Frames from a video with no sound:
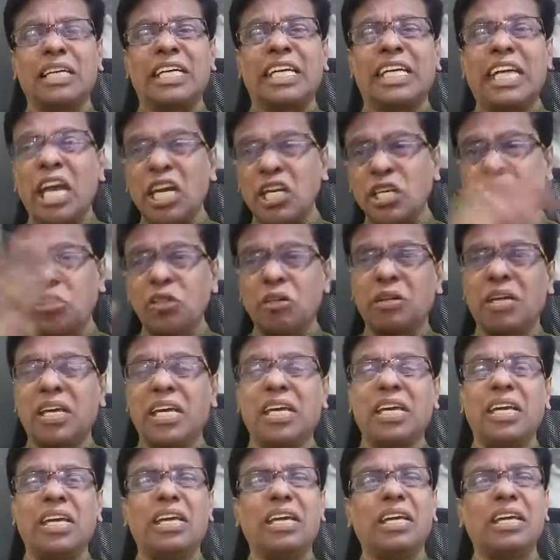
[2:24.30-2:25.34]

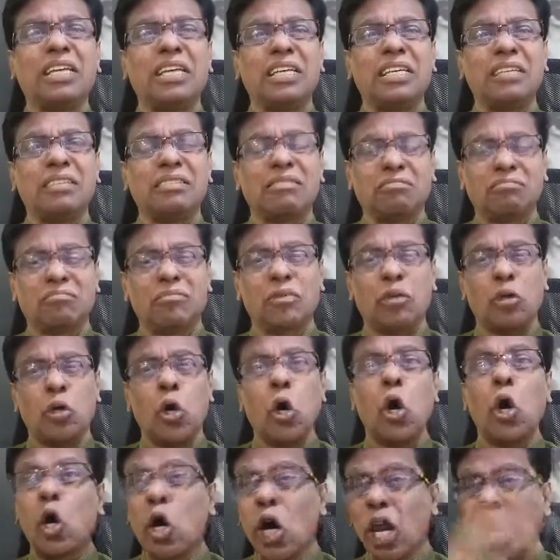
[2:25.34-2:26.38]
Kentucky,
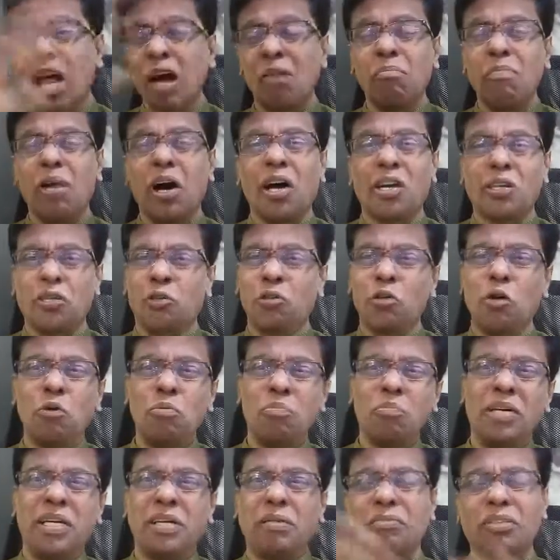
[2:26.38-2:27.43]
Oklahoma, and so
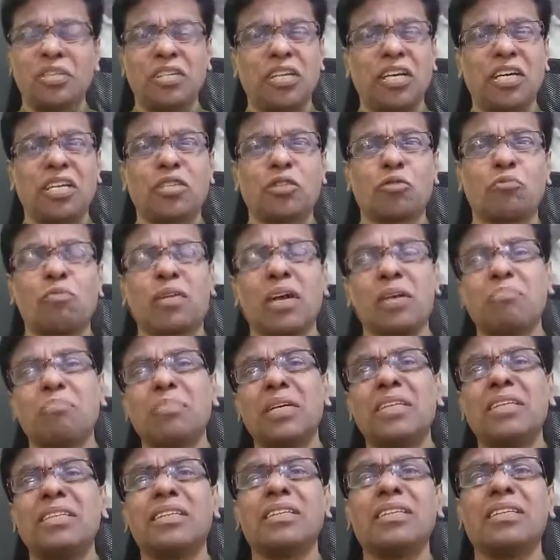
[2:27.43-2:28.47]
many states were
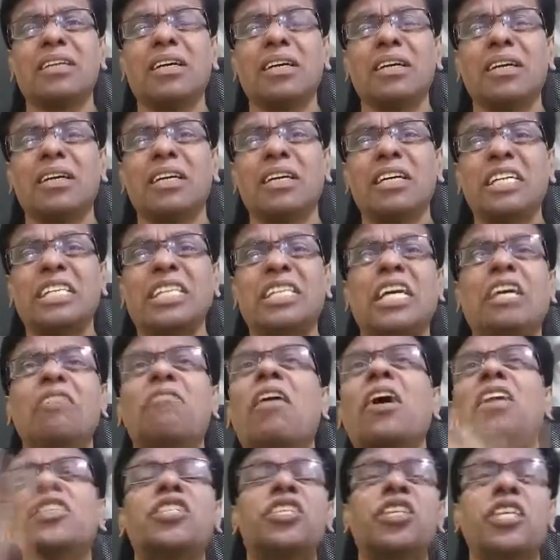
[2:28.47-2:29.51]
being
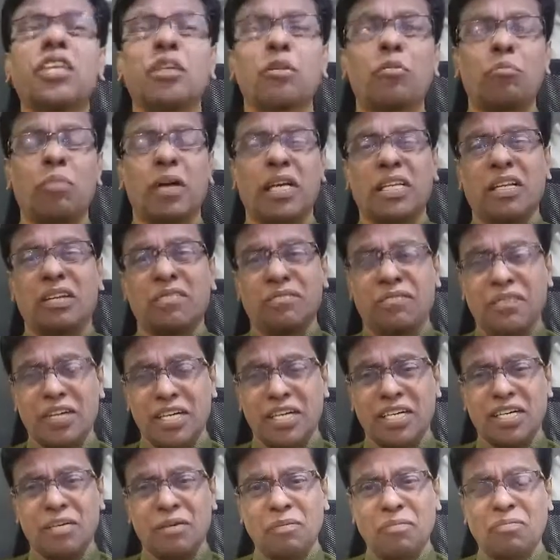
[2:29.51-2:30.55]
devastated by the
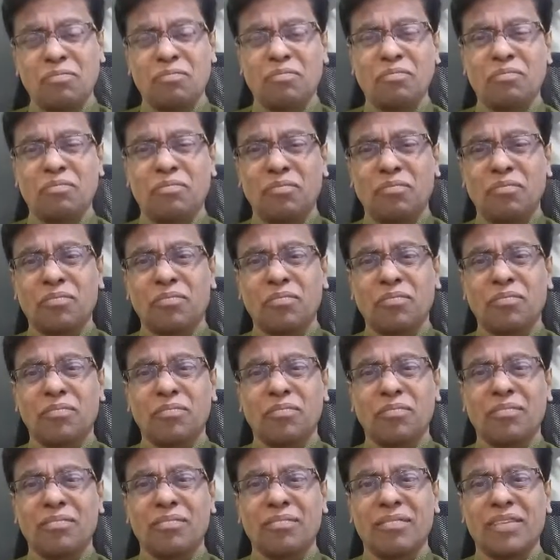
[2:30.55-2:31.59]
flood.
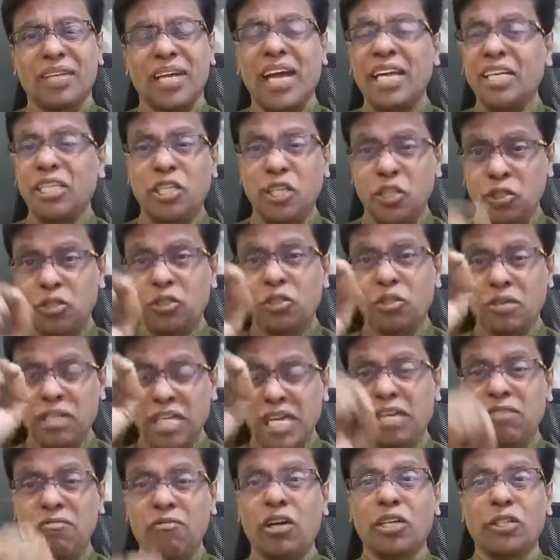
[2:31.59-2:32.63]
And this
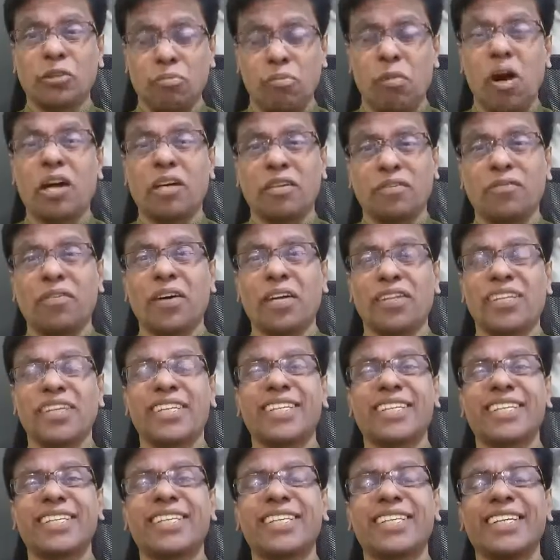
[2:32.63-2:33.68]
day was marked for
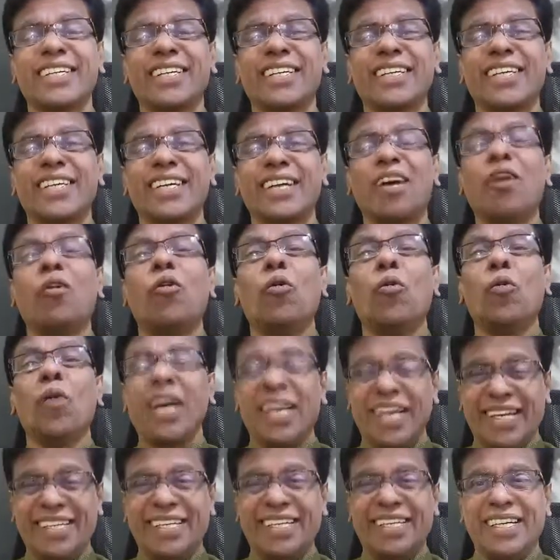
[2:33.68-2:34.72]
that.
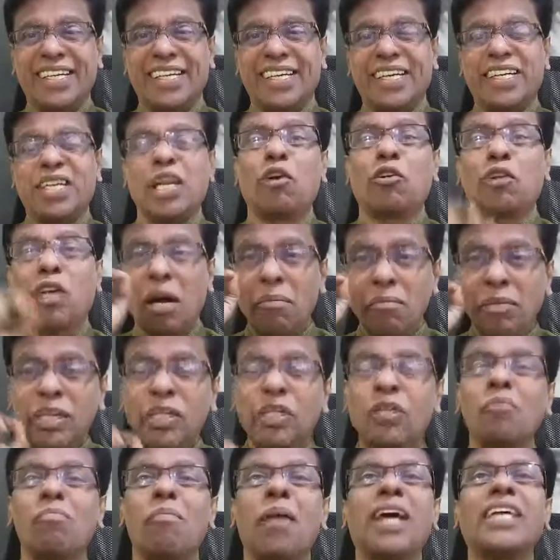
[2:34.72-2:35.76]
Well, now coming
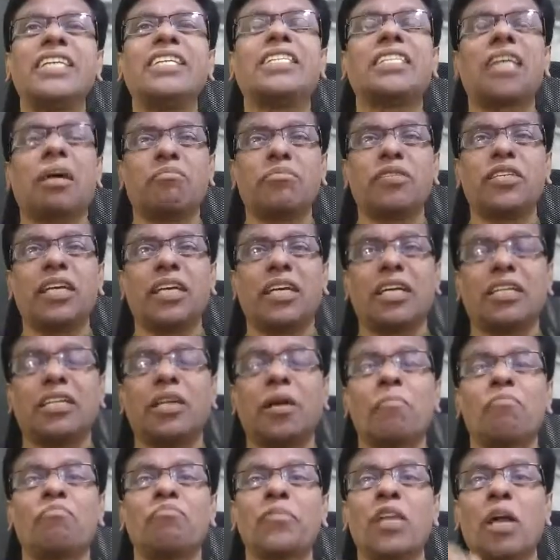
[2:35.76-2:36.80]
to my subject,
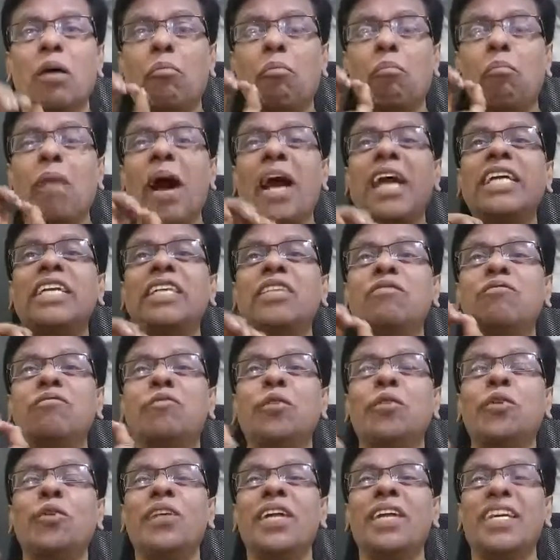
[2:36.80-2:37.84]

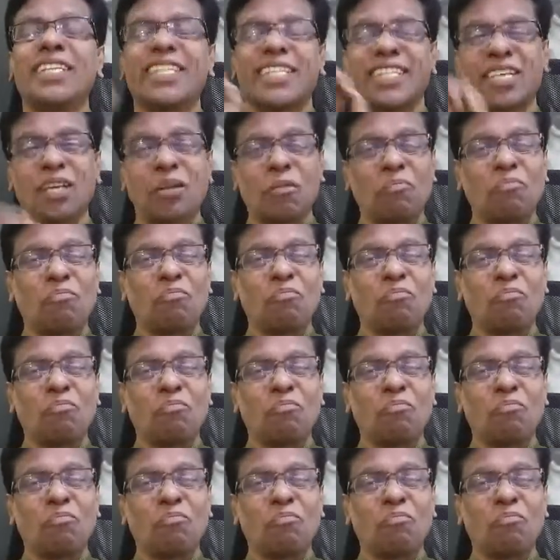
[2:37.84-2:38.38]
mindfulness.